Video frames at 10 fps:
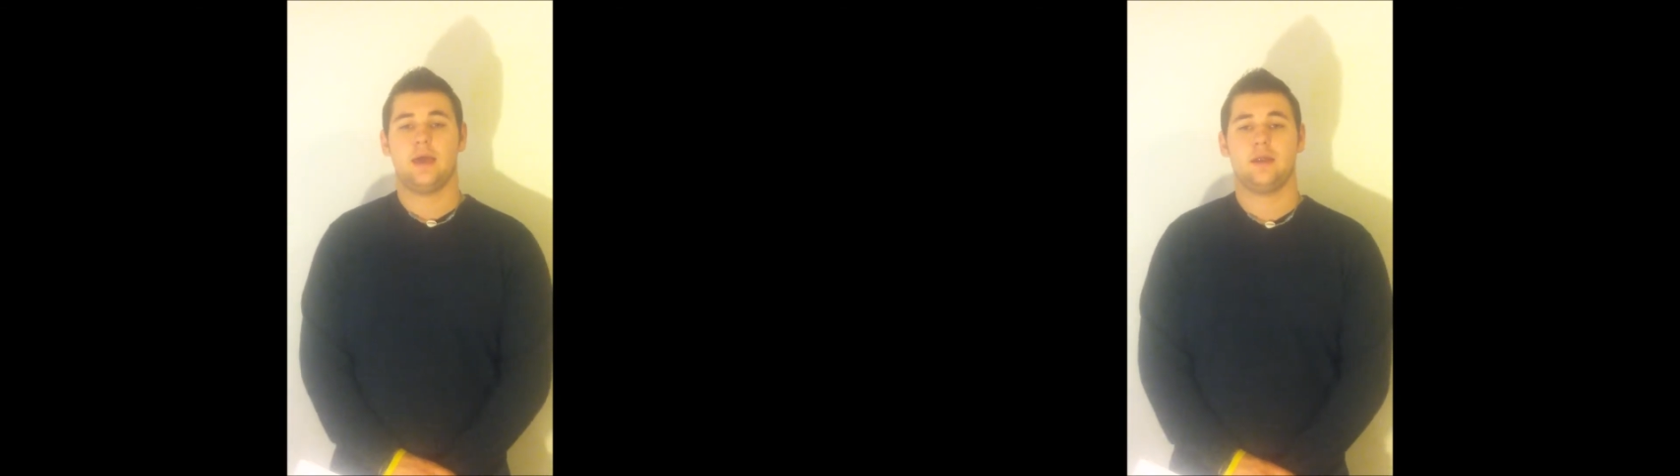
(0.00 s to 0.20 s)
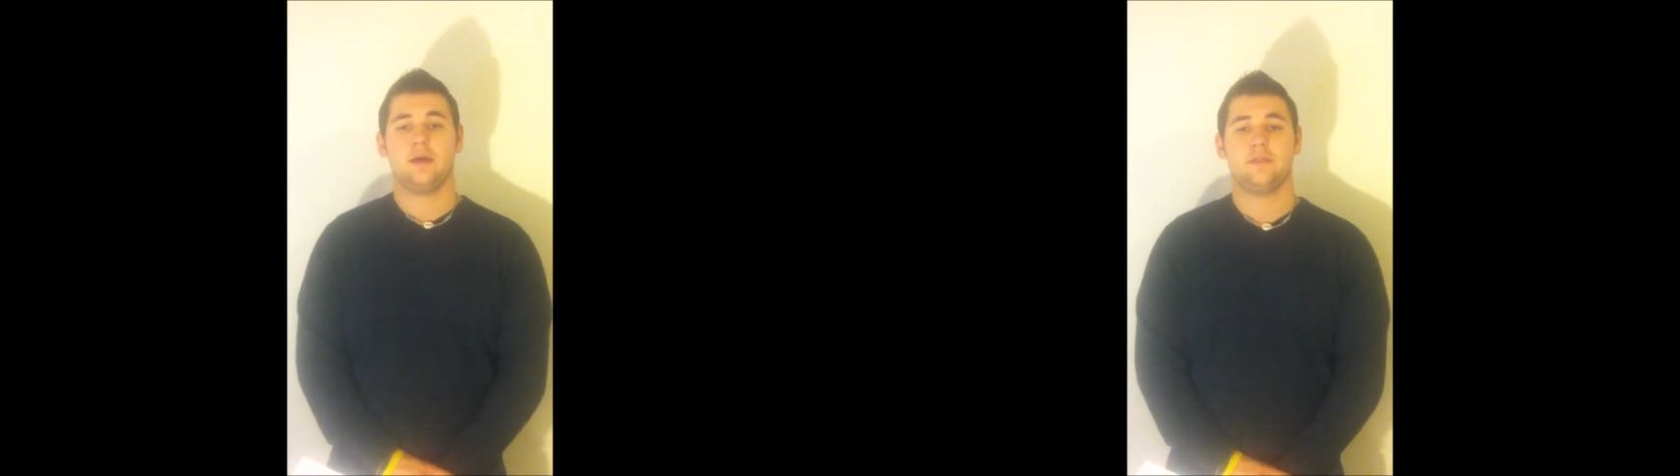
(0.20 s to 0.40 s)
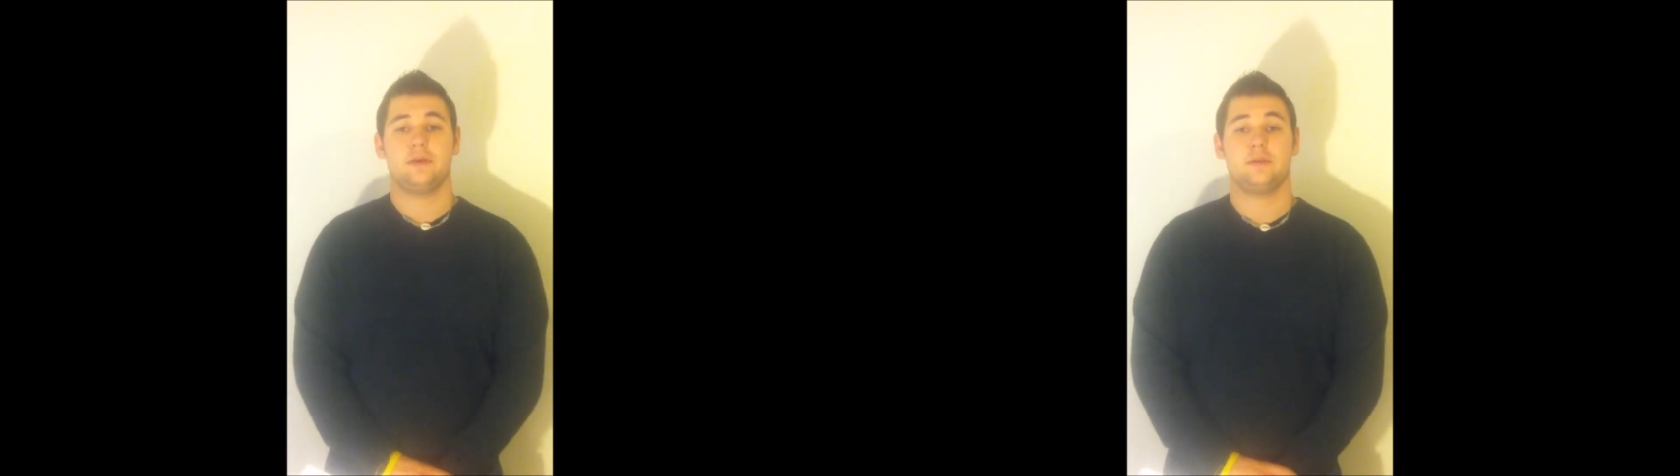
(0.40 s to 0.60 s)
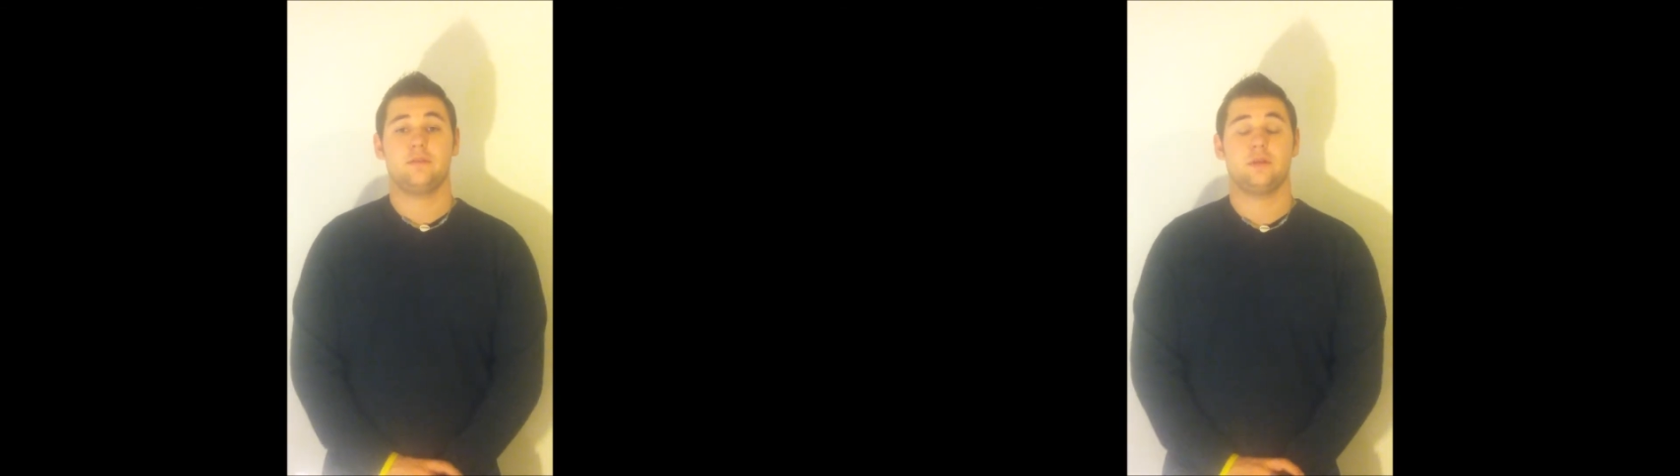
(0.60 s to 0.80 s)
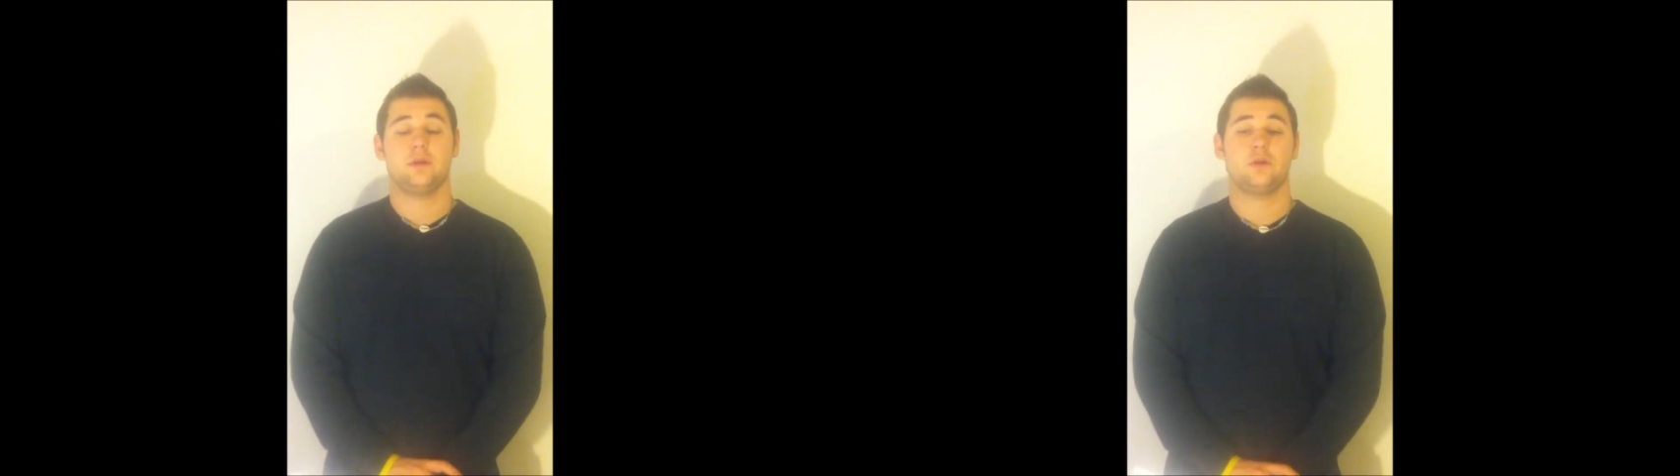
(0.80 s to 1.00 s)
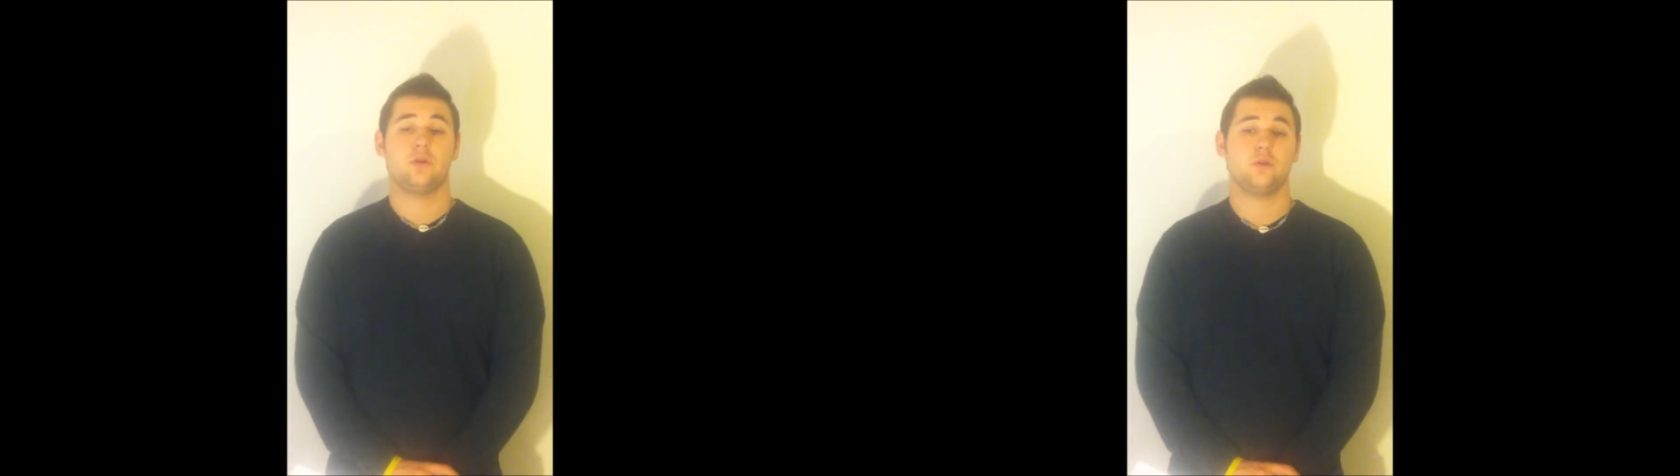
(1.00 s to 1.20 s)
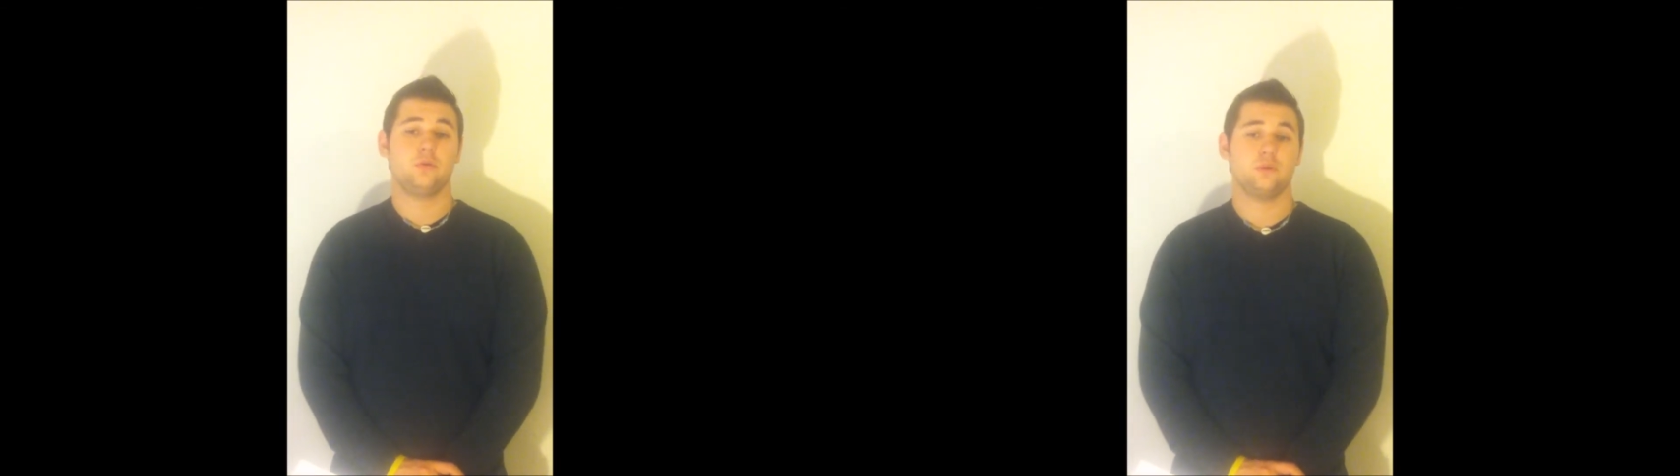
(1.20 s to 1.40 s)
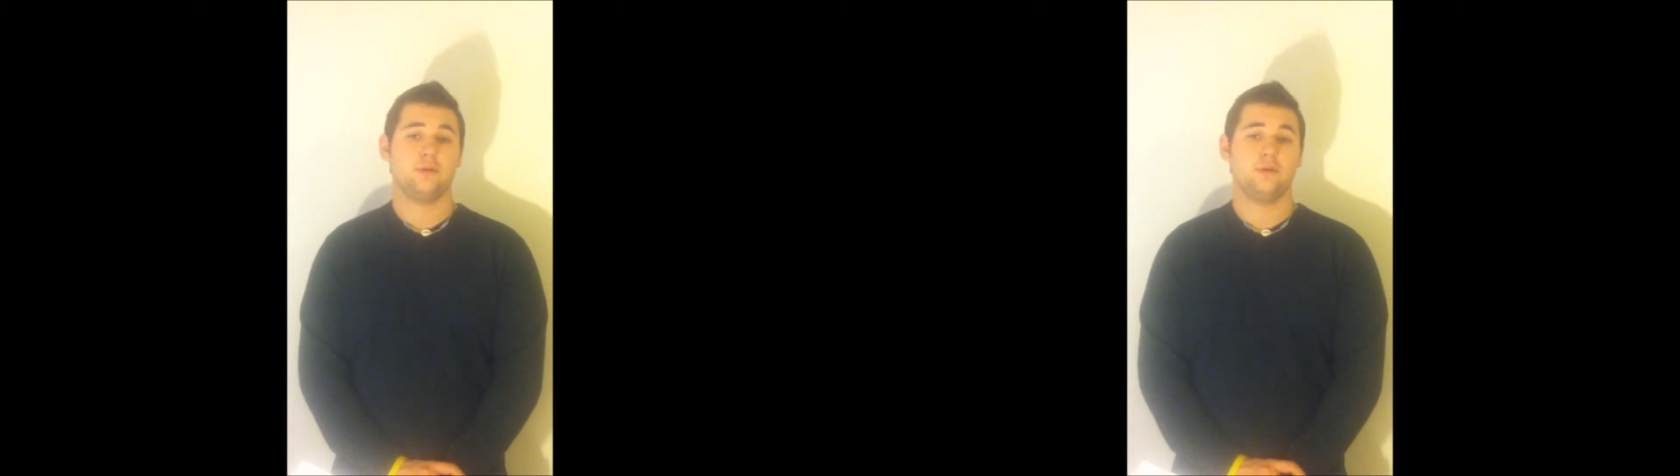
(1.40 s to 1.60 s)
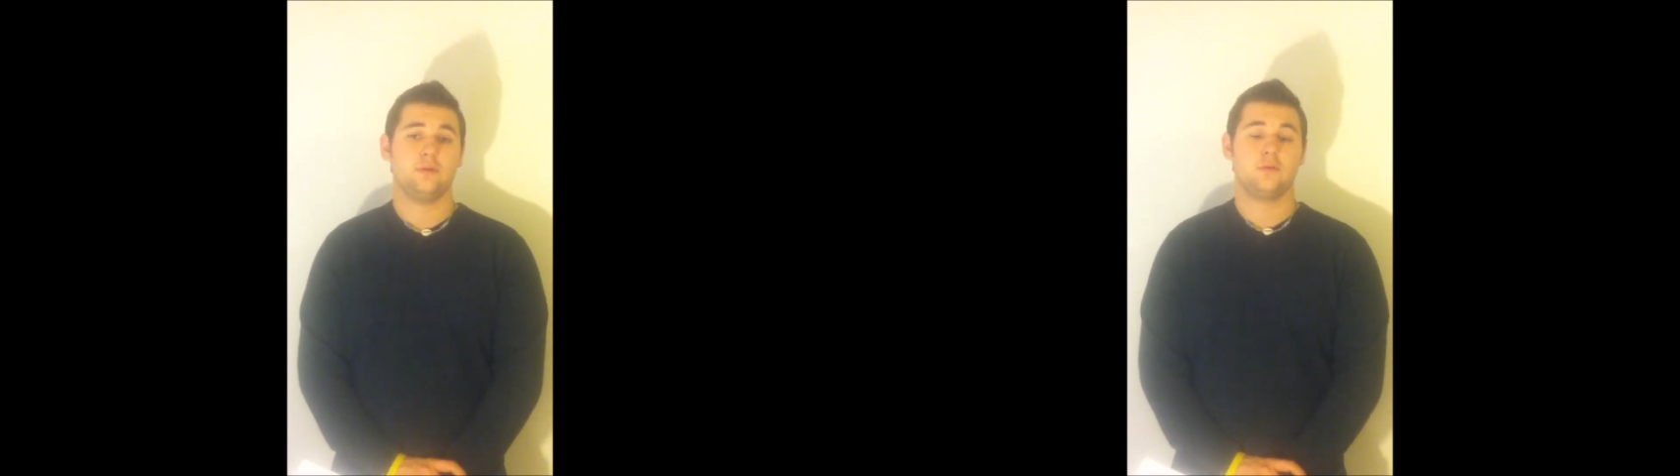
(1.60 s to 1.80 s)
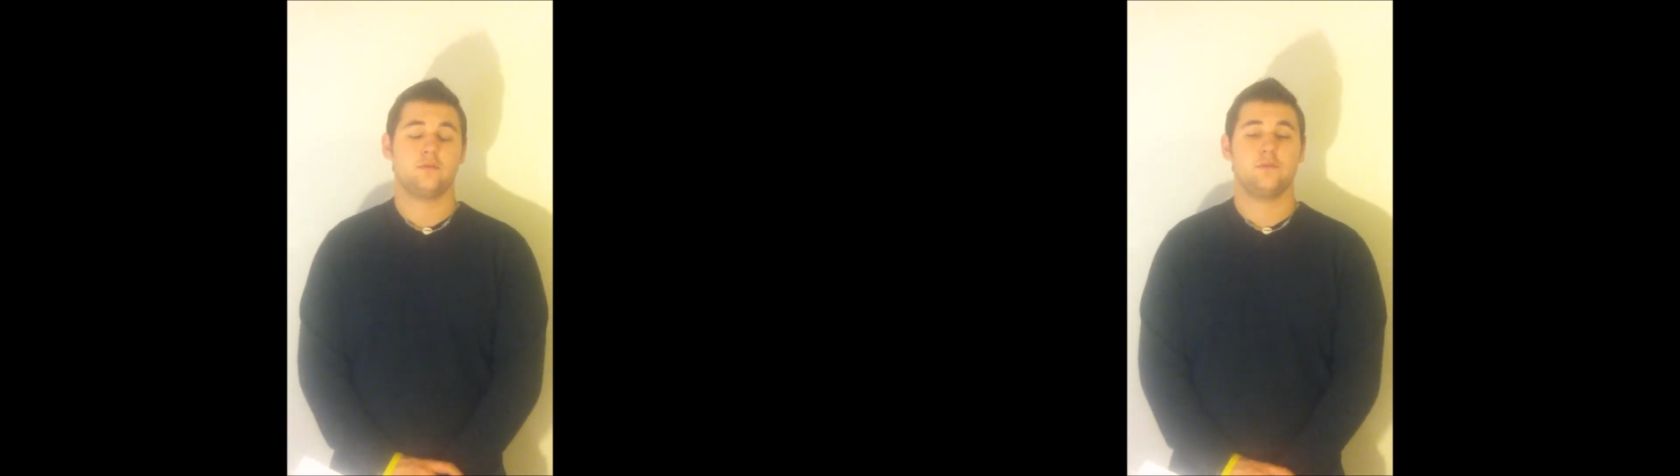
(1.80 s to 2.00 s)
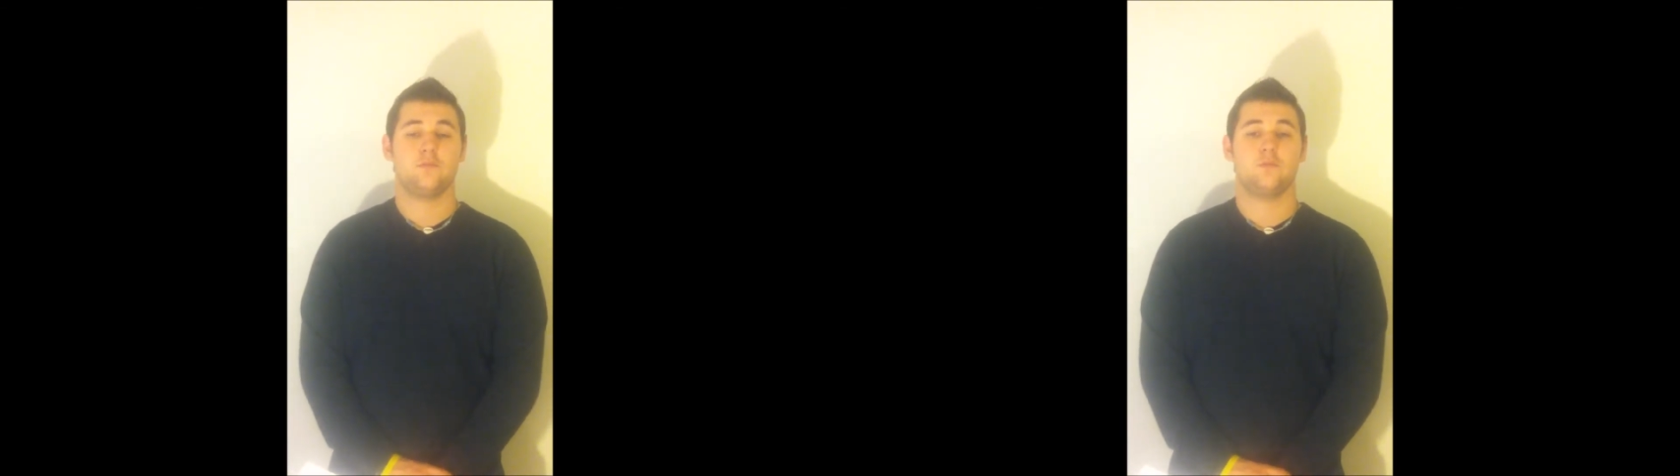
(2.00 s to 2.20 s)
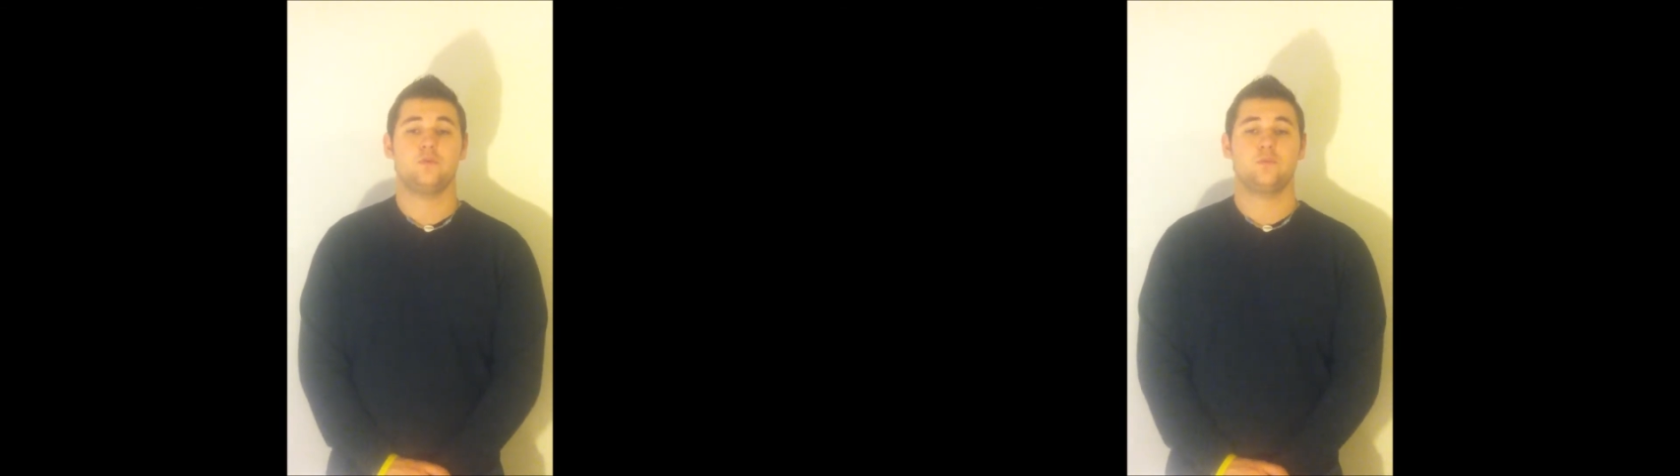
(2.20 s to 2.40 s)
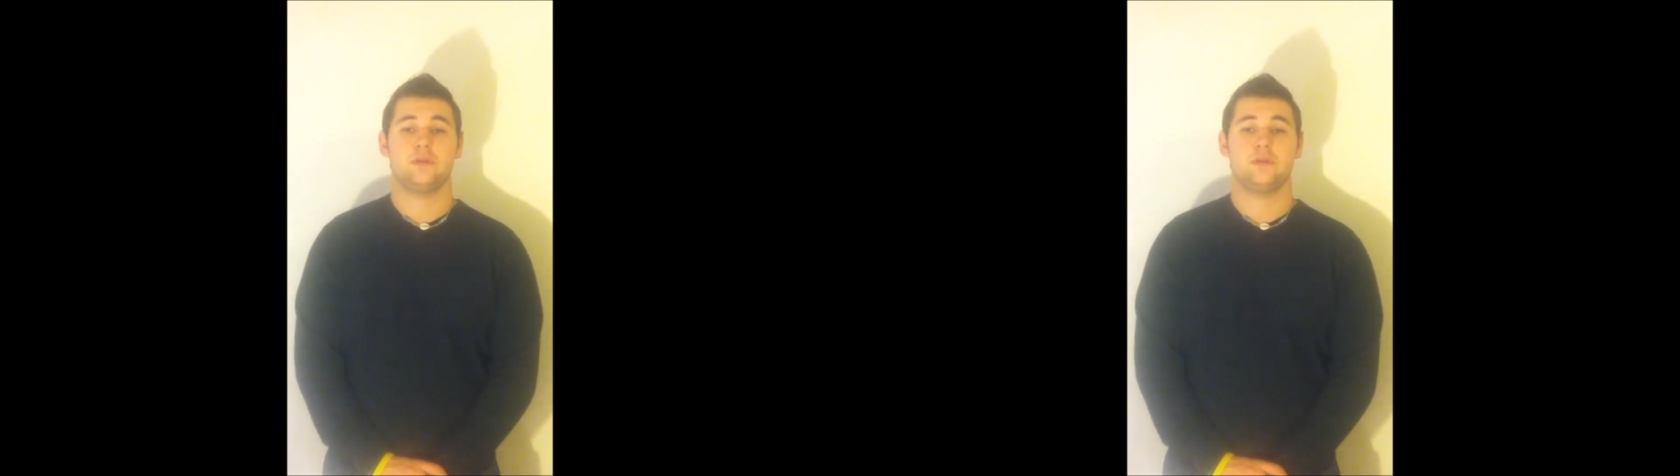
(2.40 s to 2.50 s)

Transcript: And I think that including some new